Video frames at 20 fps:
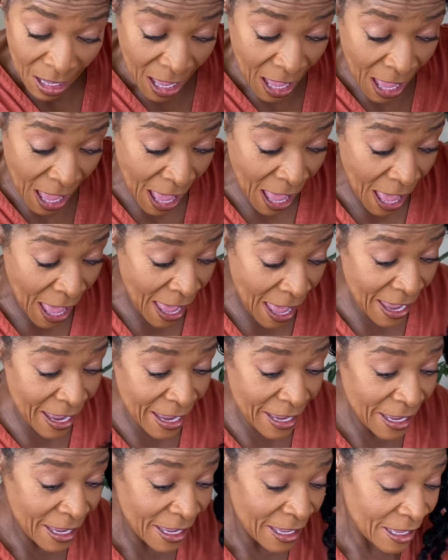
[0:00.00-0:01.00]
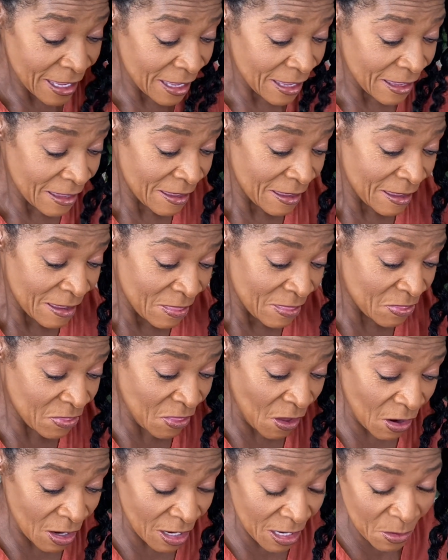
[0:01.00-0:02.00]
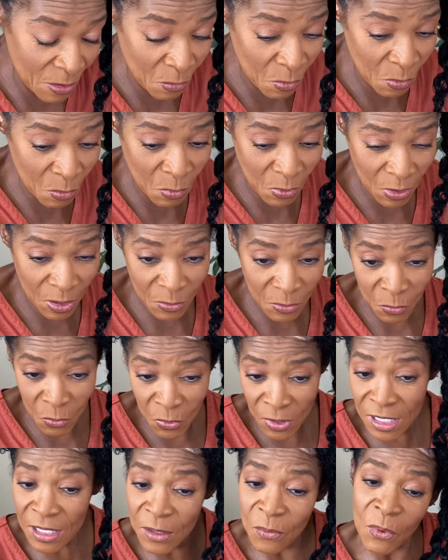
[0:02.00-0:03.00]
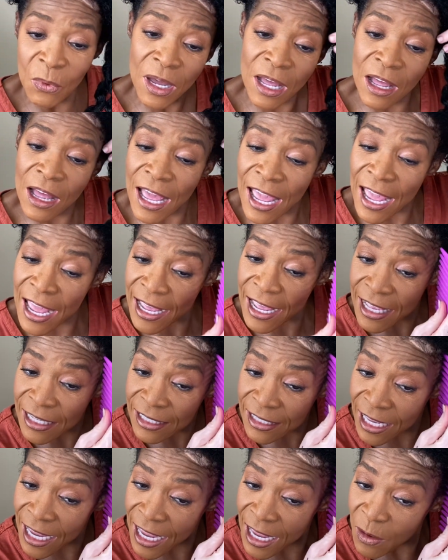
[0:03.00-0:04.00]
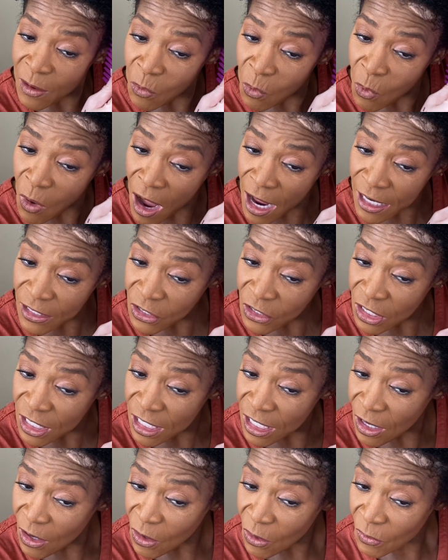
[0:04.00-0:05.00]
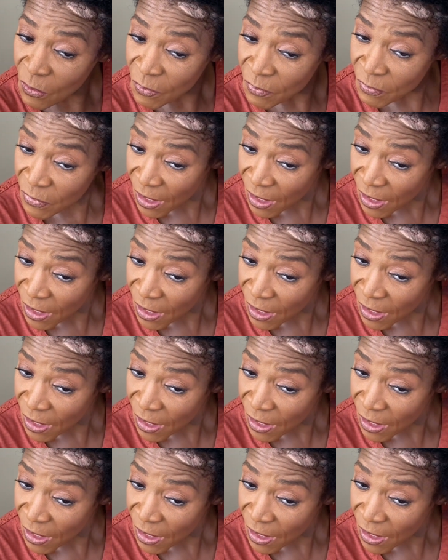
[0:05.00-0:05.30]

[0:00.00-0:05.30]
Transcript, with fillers: I thought it would work really well as a wash and go.